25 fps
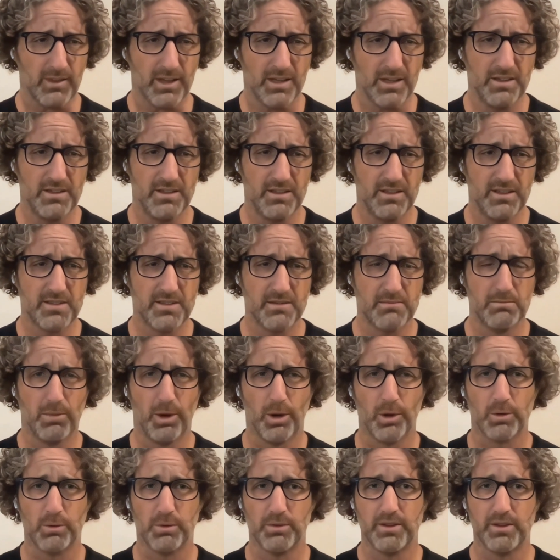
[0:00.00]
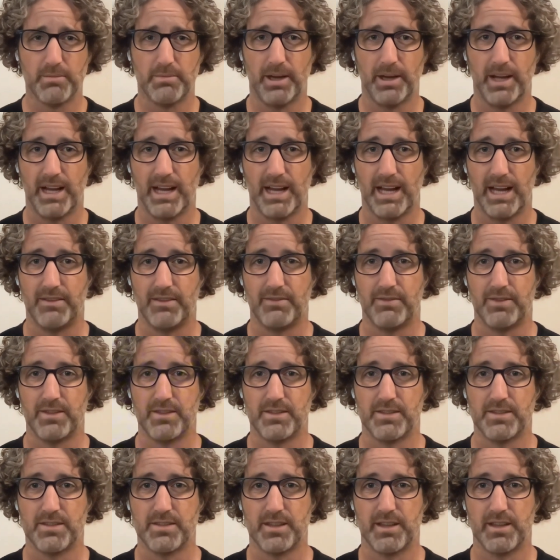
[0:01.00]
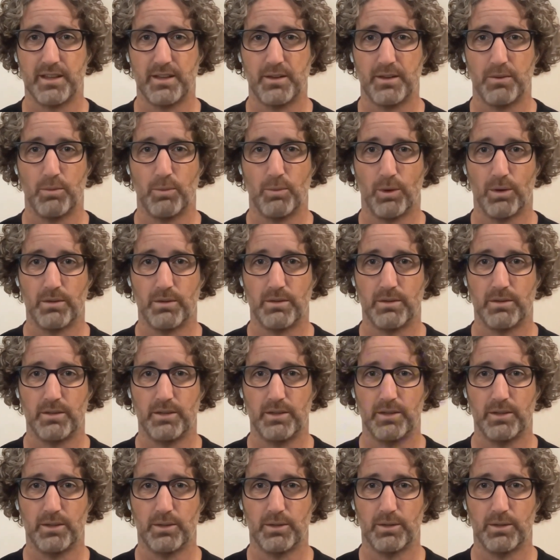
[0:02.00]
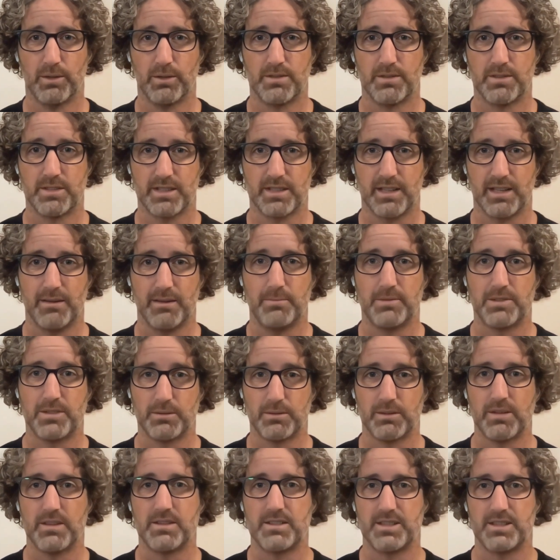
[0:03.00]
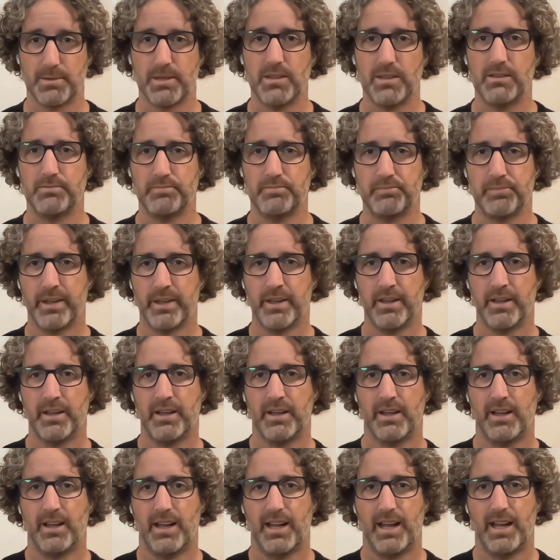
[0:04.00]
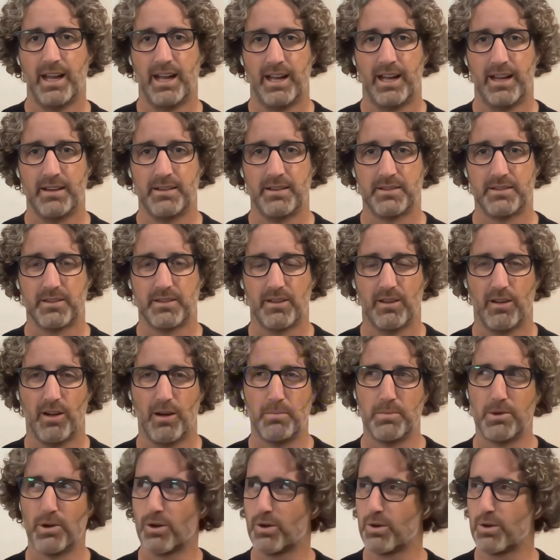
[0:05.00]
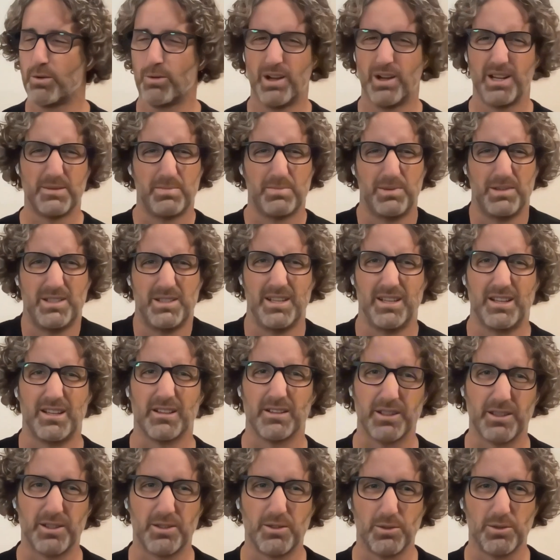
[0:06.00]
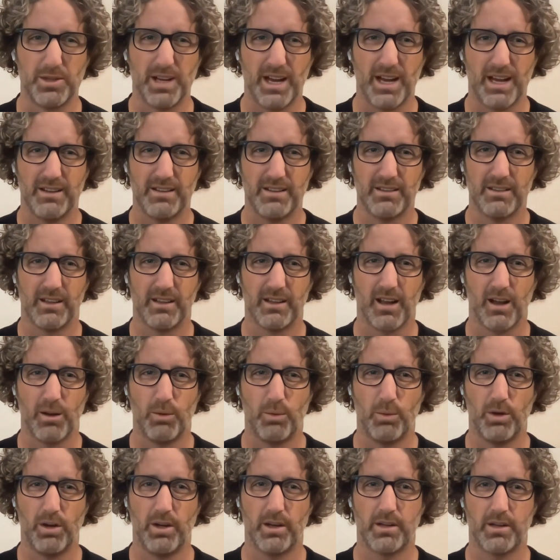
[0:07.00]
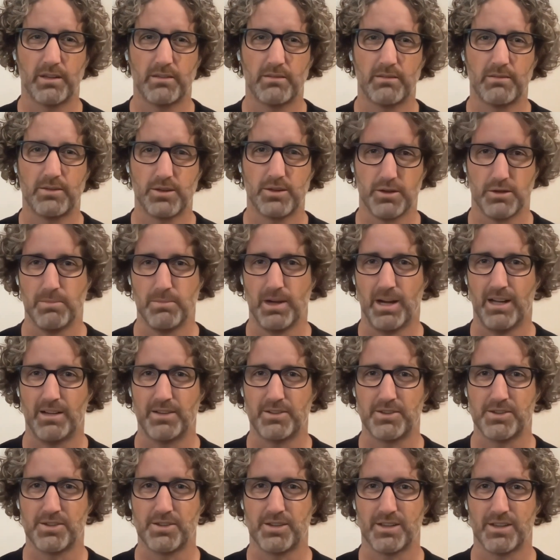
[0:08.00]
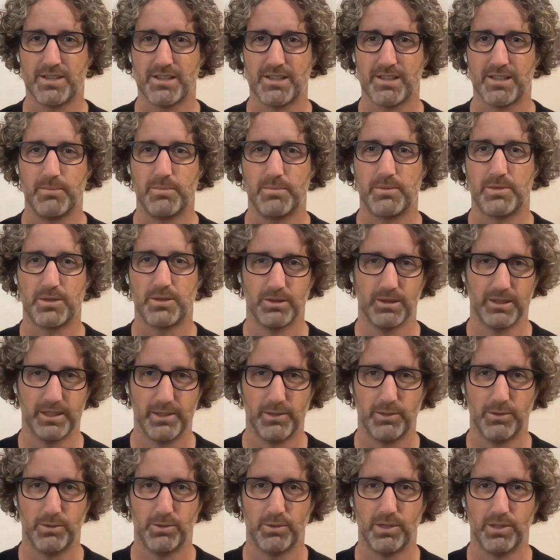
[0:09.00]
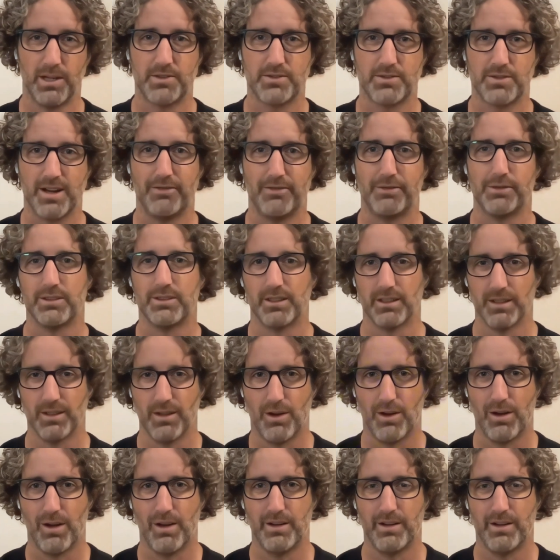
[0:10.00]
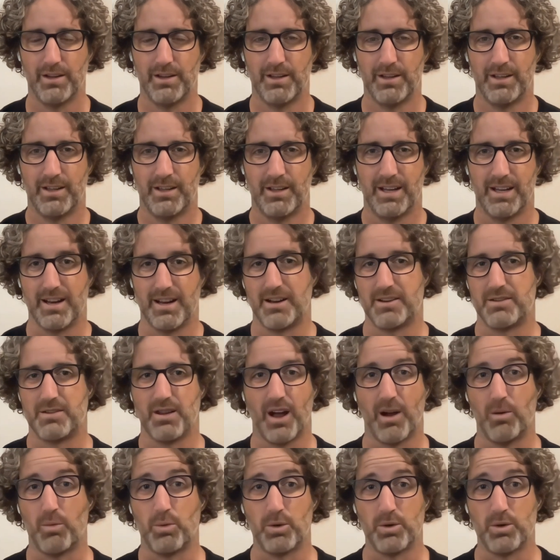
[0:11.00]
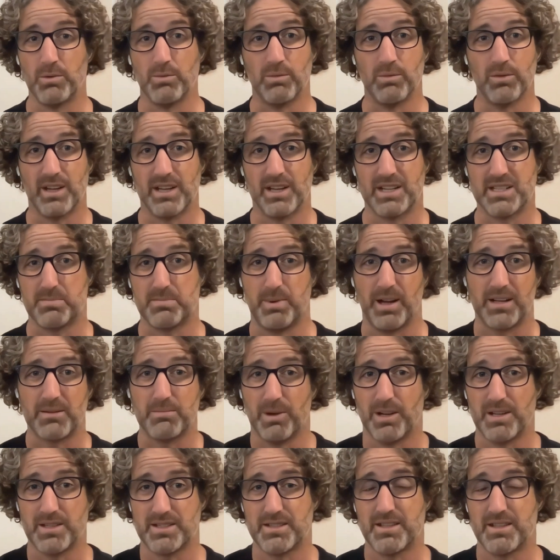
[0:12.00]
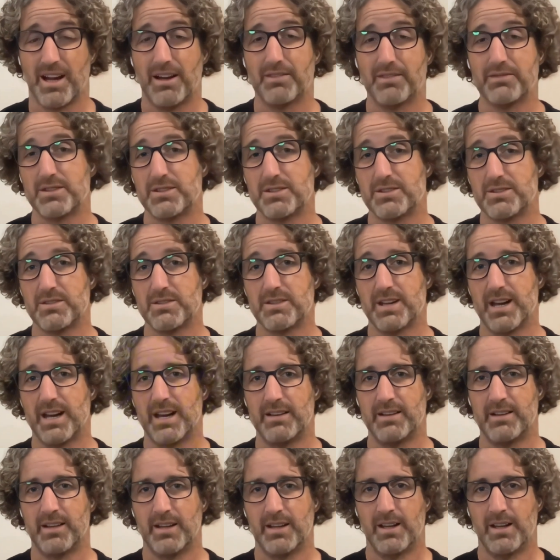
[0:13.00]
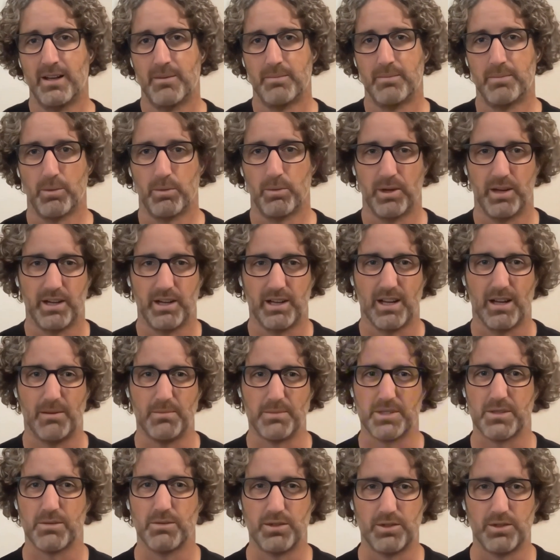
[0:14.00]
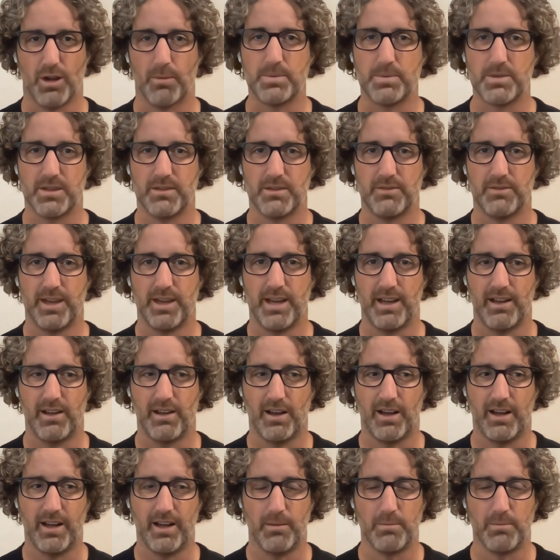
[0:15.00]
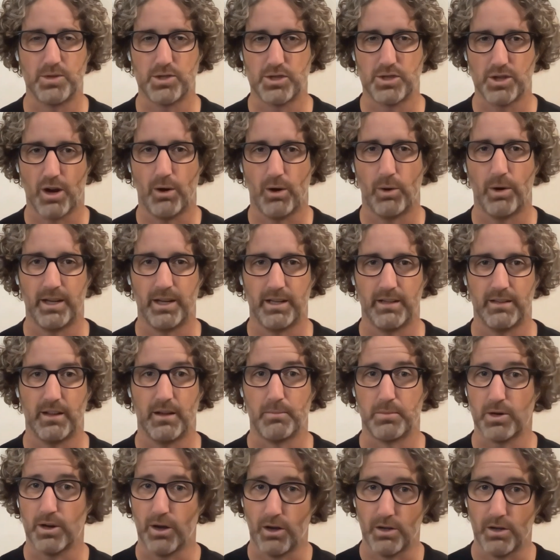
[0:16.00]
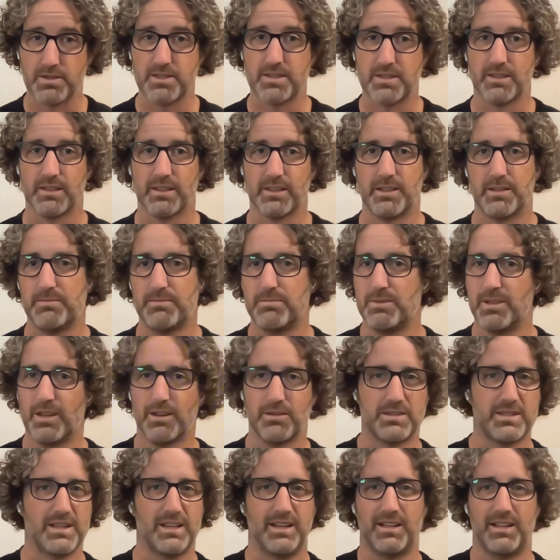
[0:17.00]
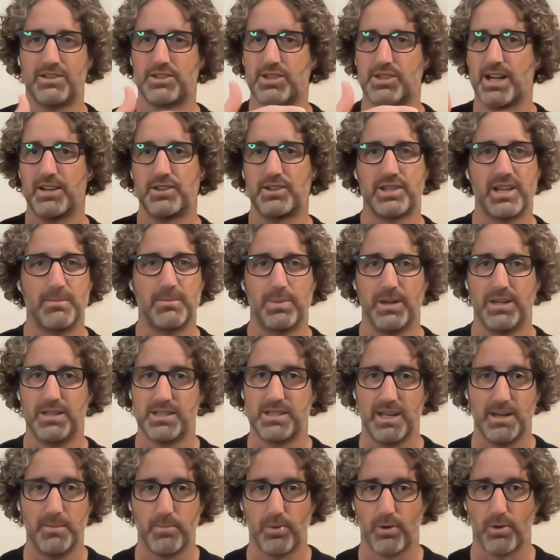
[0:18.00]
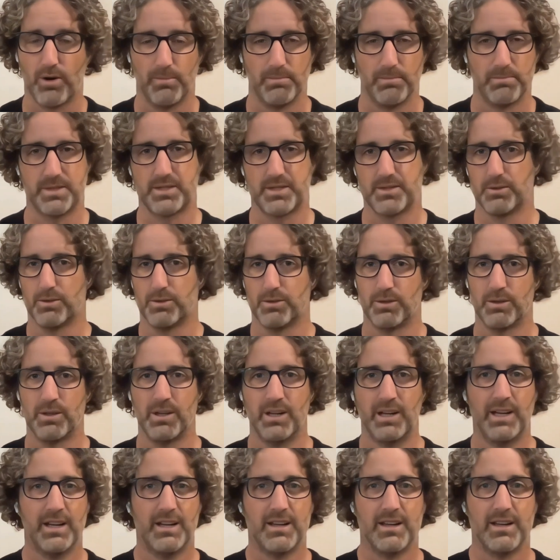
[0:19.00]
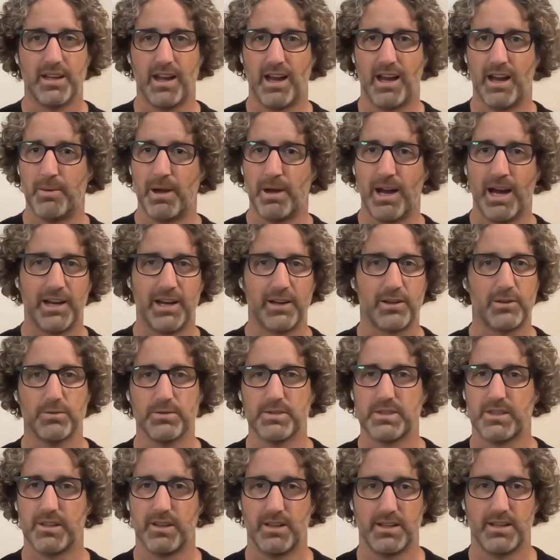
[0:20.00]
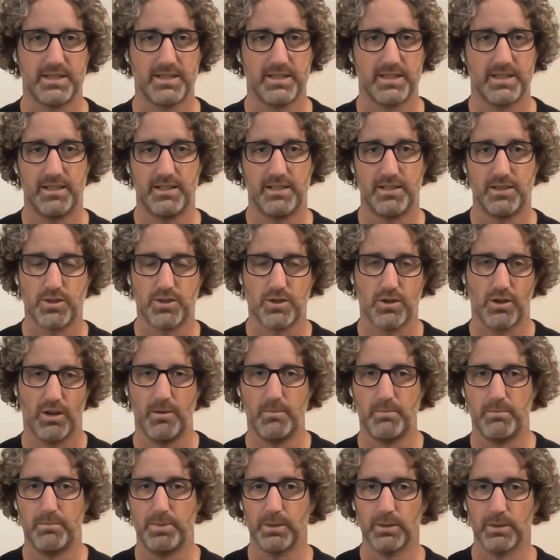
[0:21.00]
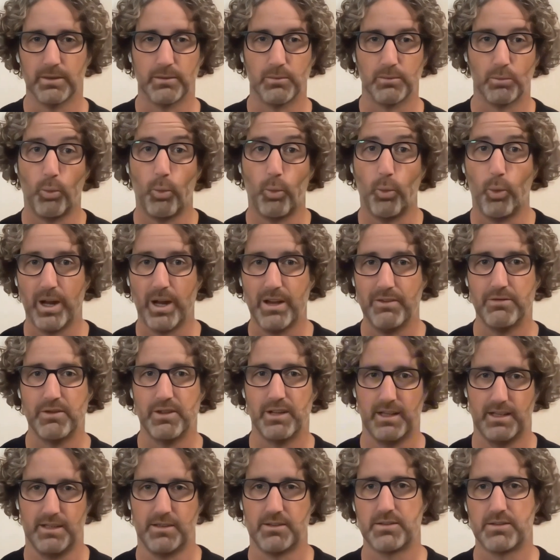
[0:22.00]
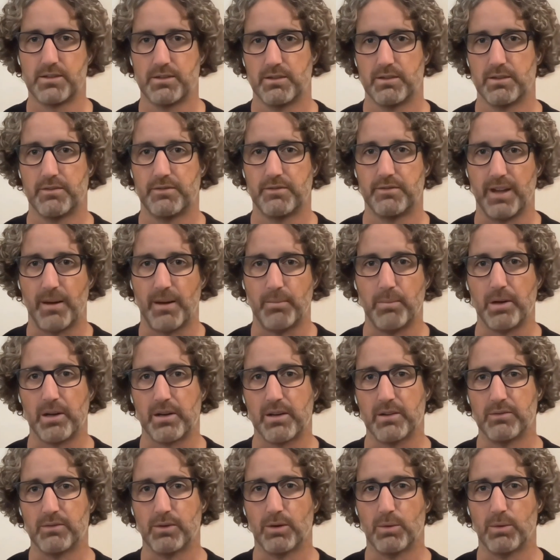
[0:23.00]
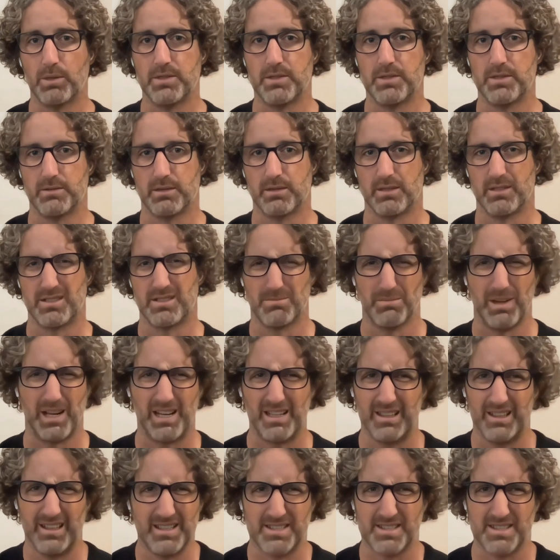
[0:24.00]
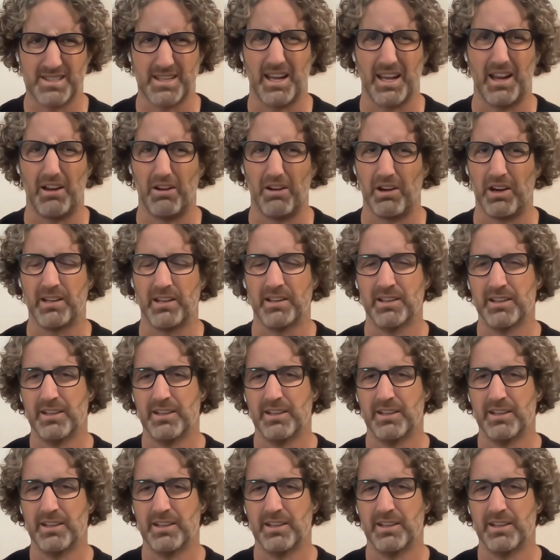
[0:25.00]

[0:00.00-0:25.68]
you need to model the behaviors that you want your team to exhibit. And I'm not always particularly good at it. Like I work too much, I sleep too little, I travel a lot, and I wouldn't expect my staff to do that. But when it comes to adoption of AI, I'm constantly, sending chat GPT prompts or articles that I see to try and weave it into the fabric of what we're doing to make it less scary.